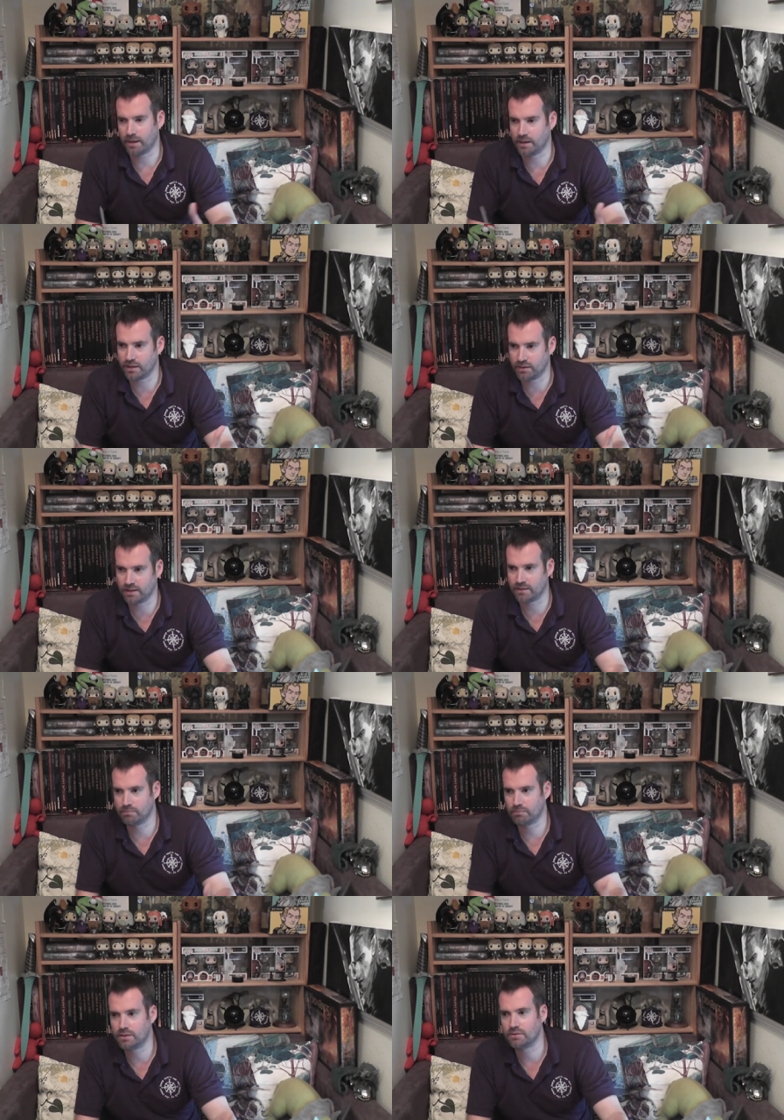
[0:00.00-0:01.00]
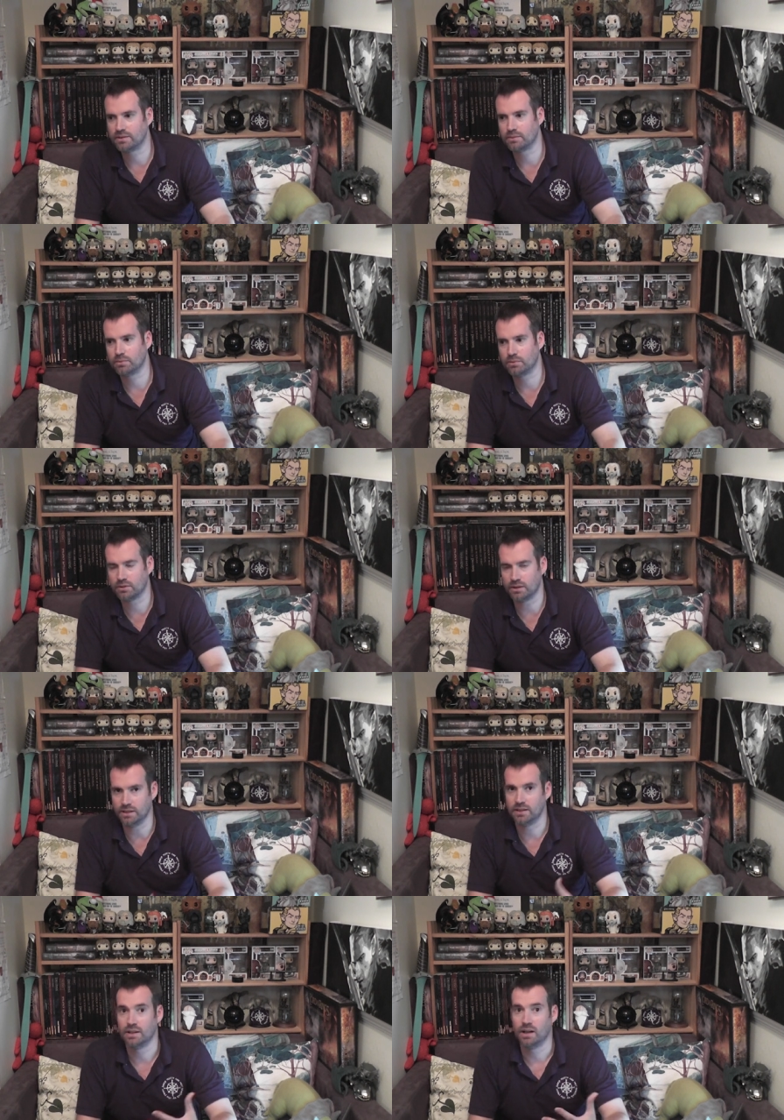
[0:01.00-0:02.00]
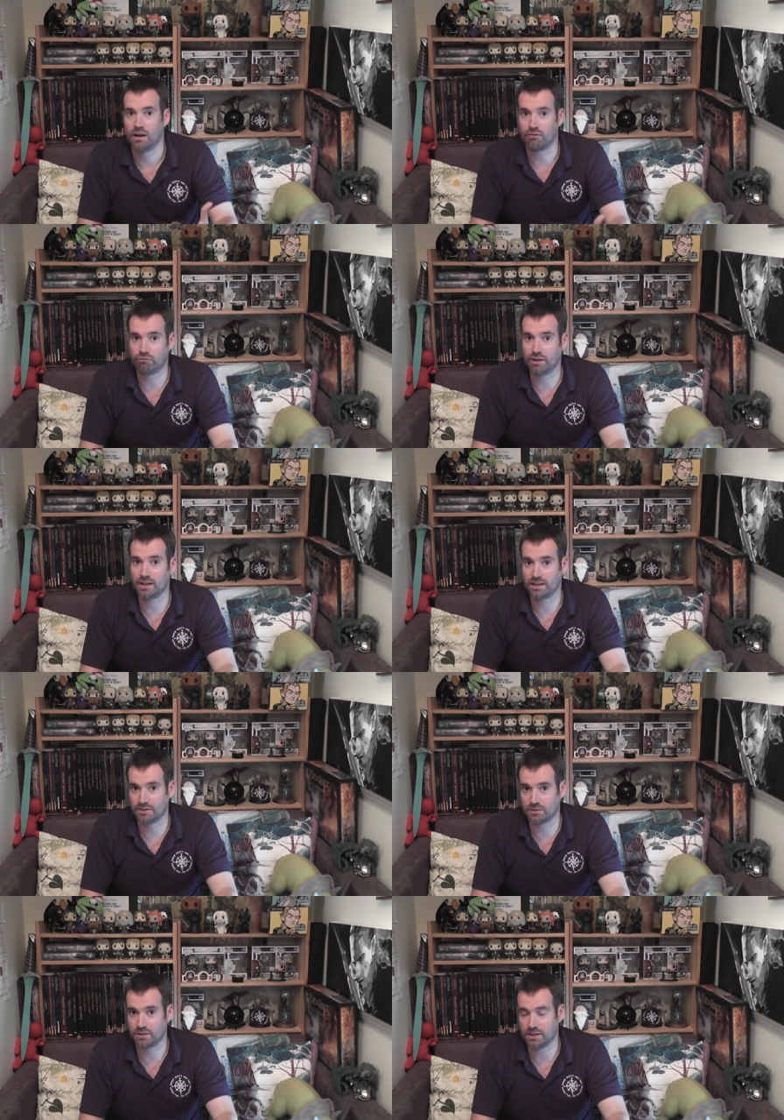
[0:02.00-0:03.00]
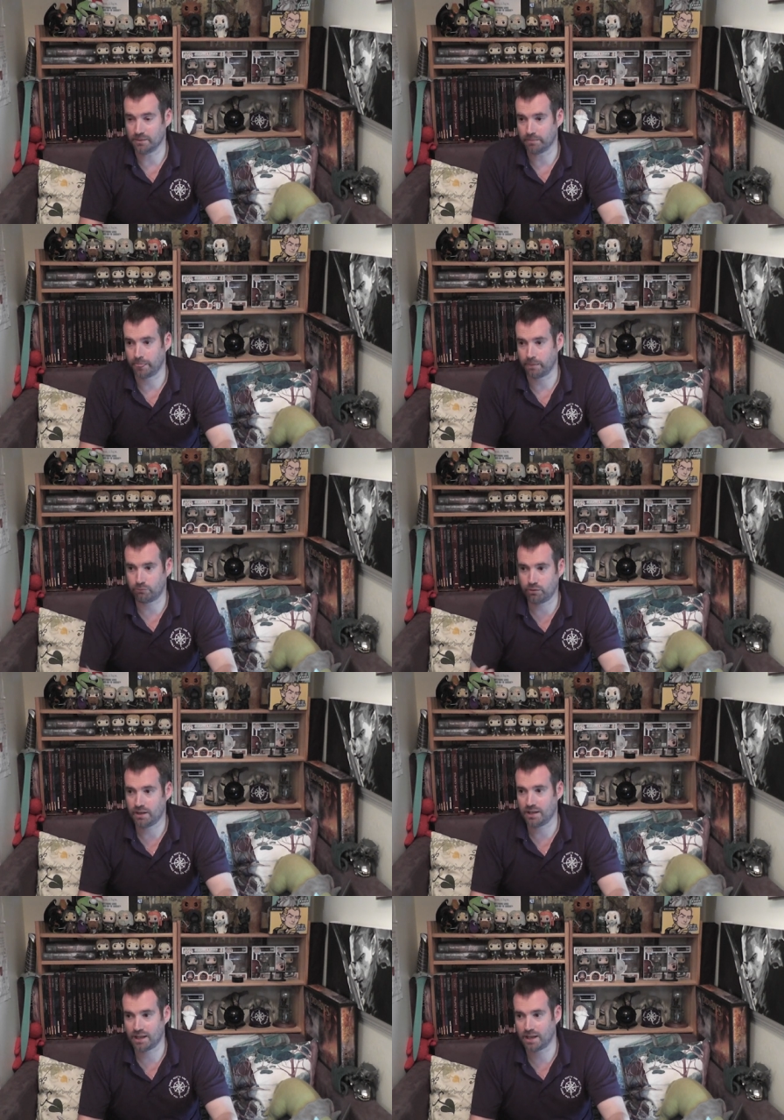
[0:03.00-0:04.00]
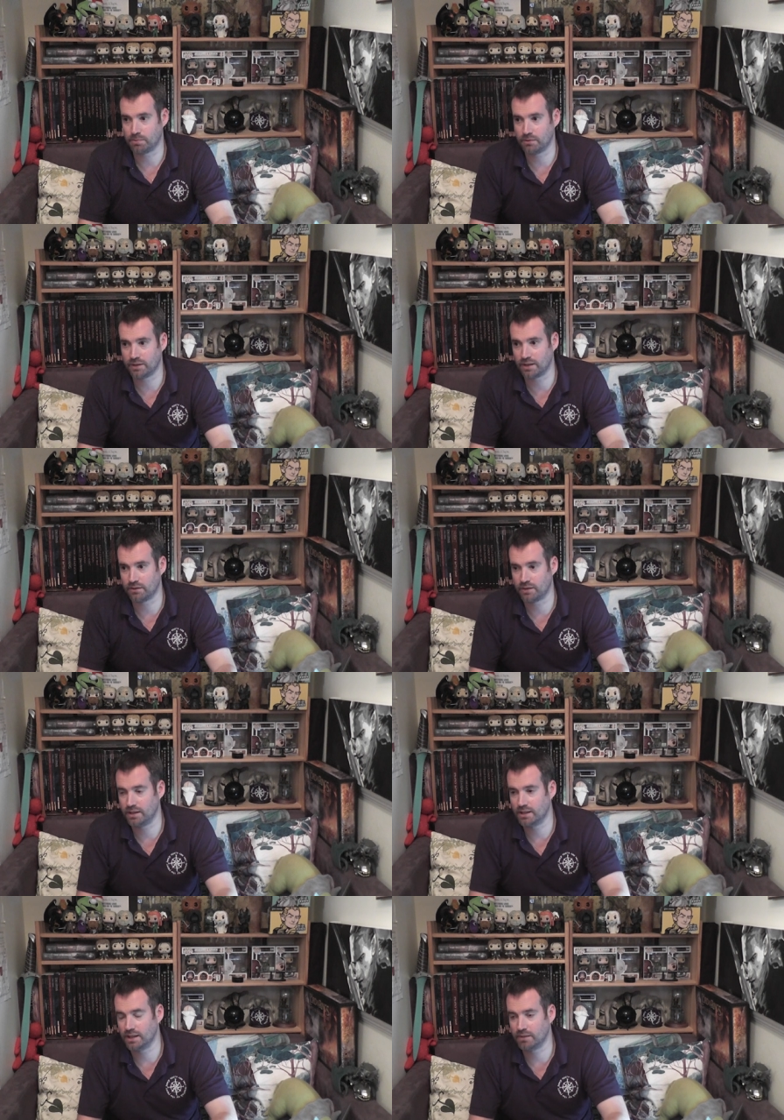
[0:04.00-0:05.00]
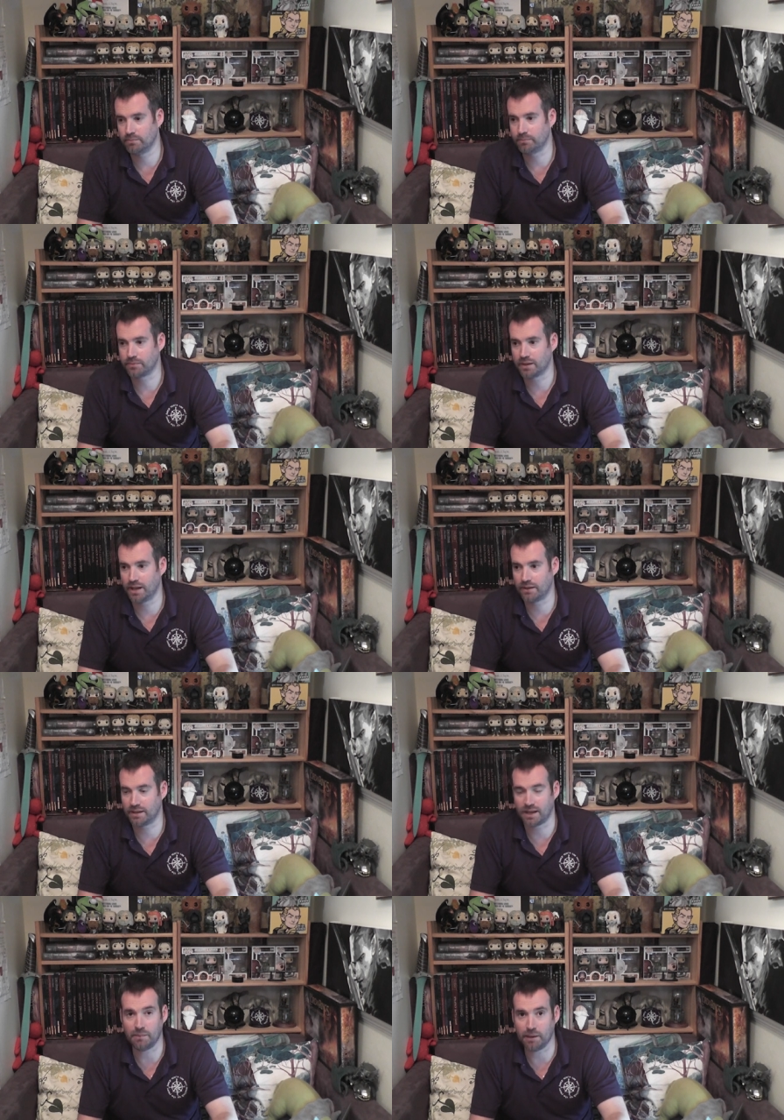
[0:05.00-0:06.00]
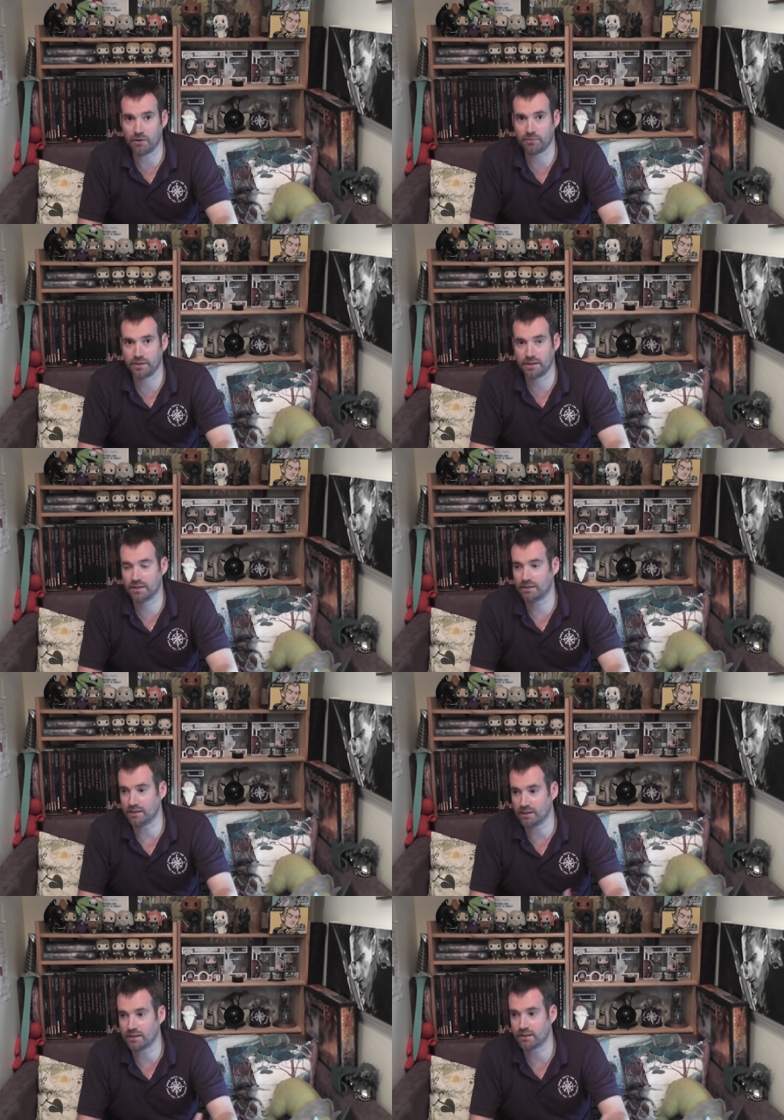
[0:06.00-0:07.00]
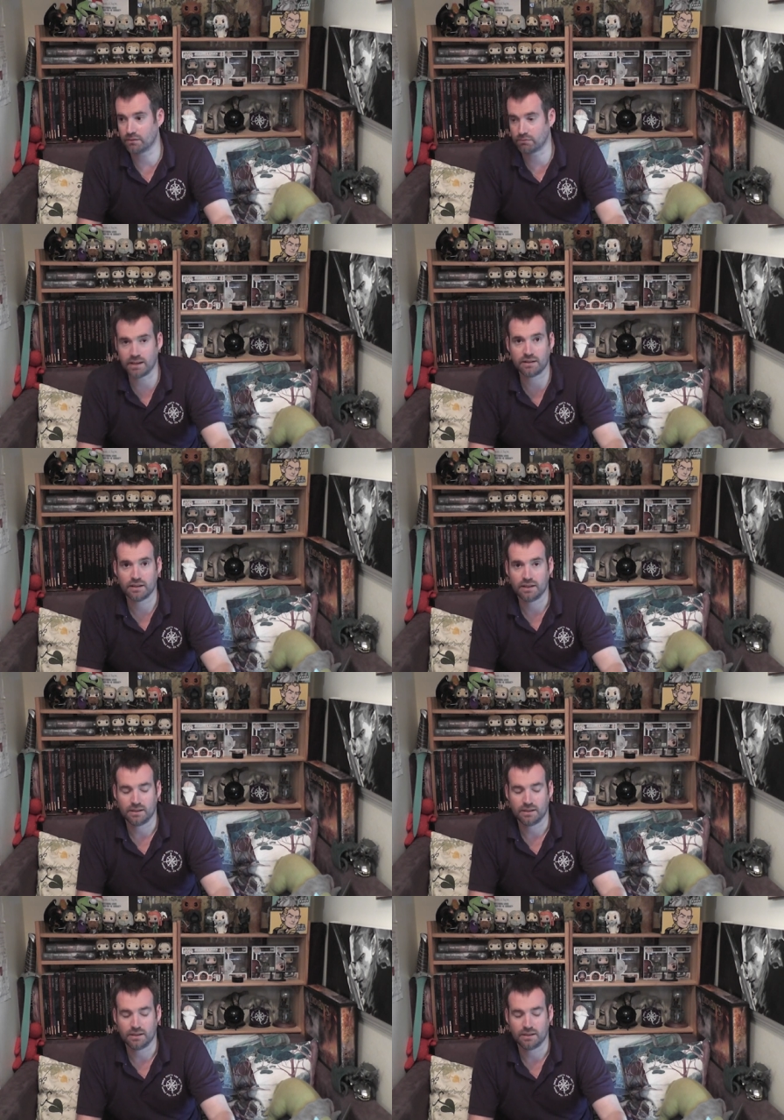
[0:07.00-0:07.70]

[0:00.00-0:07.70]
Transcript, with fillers: And I think most importantly, i really enjoyed it. I'm really happy with how the um, how they came out in the end. I like the red.